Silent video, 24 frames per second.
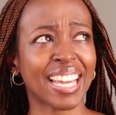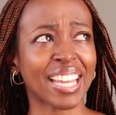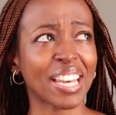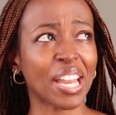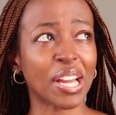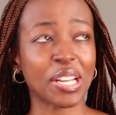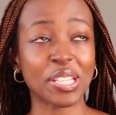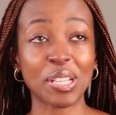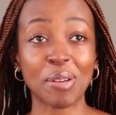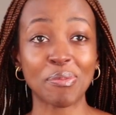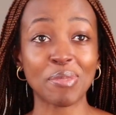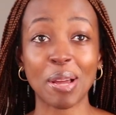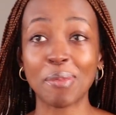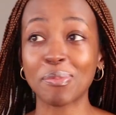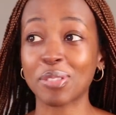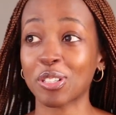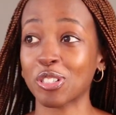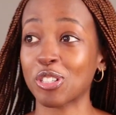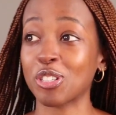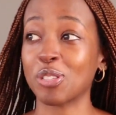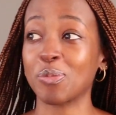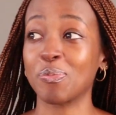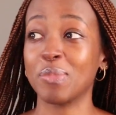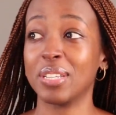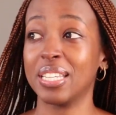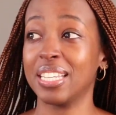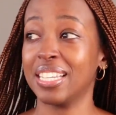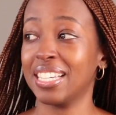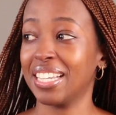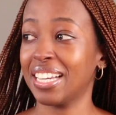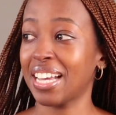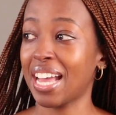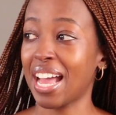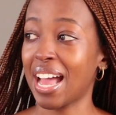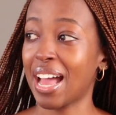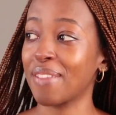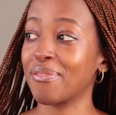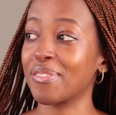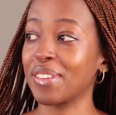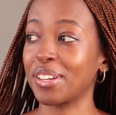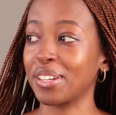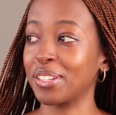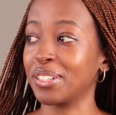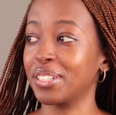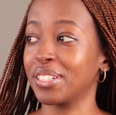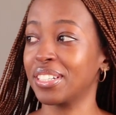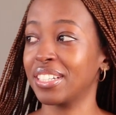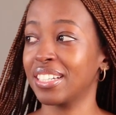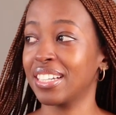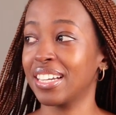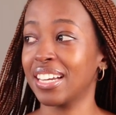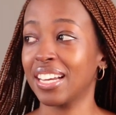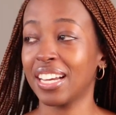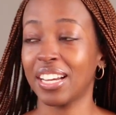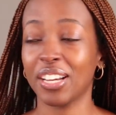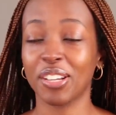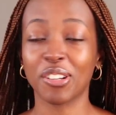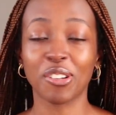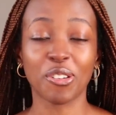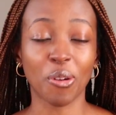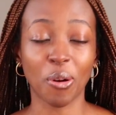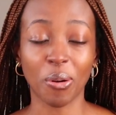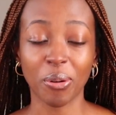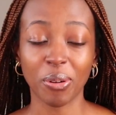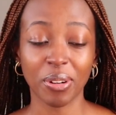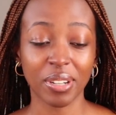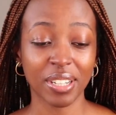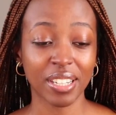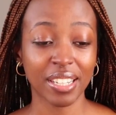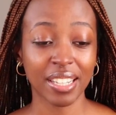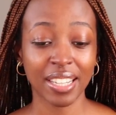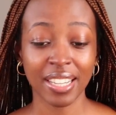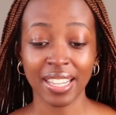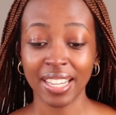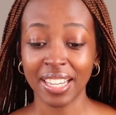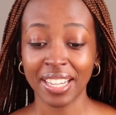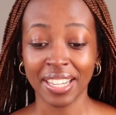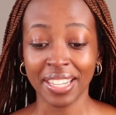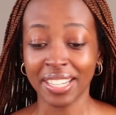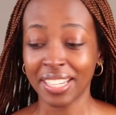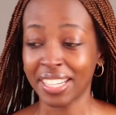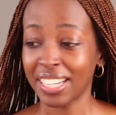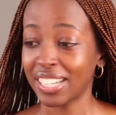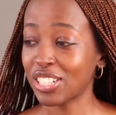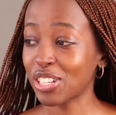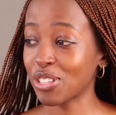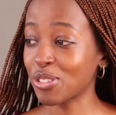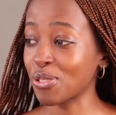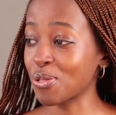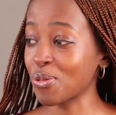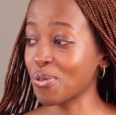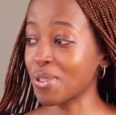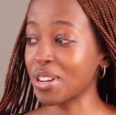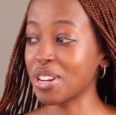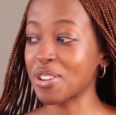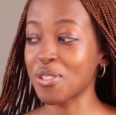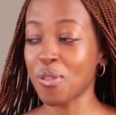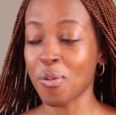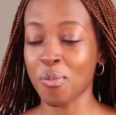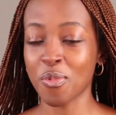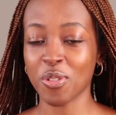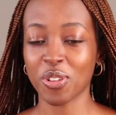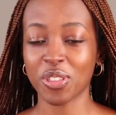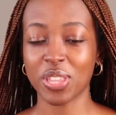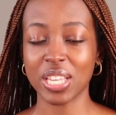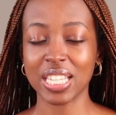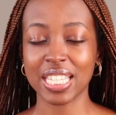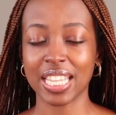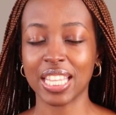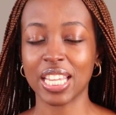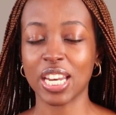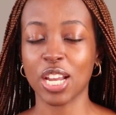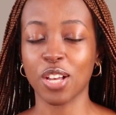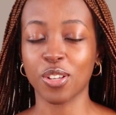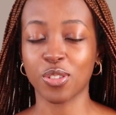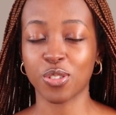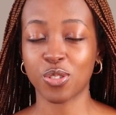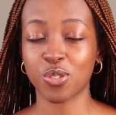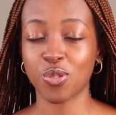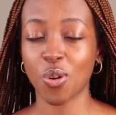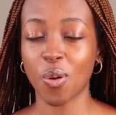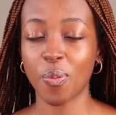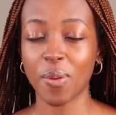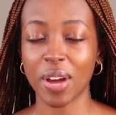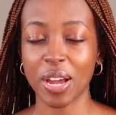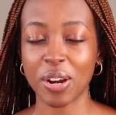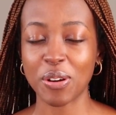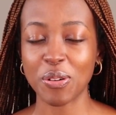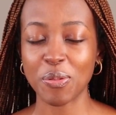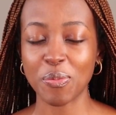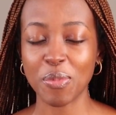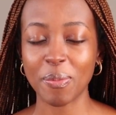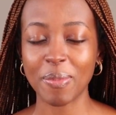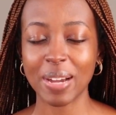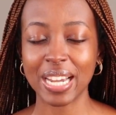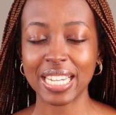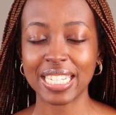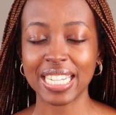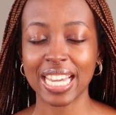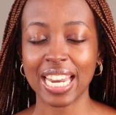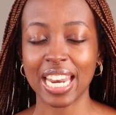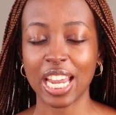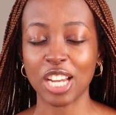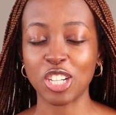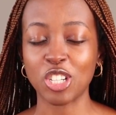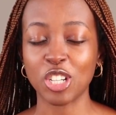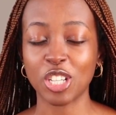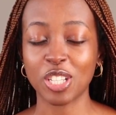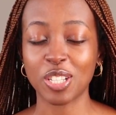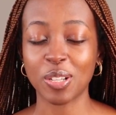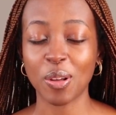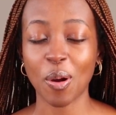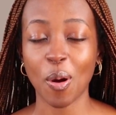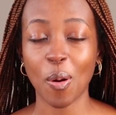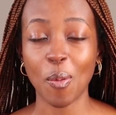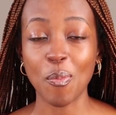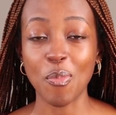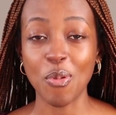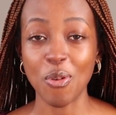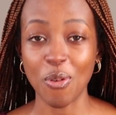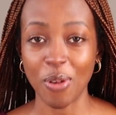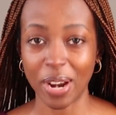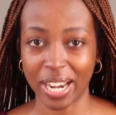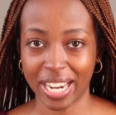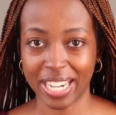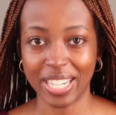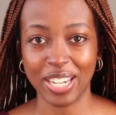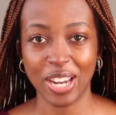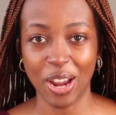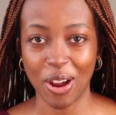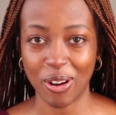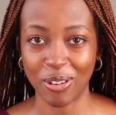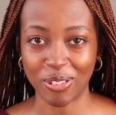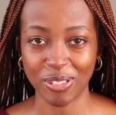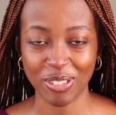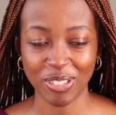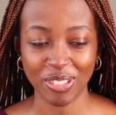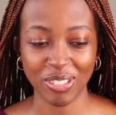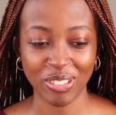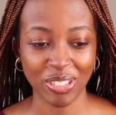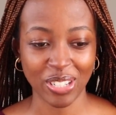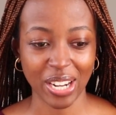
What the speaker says: Like sometimes I'll just be having, you know, just doing normal things and then I'll stop and remember it and I just break down.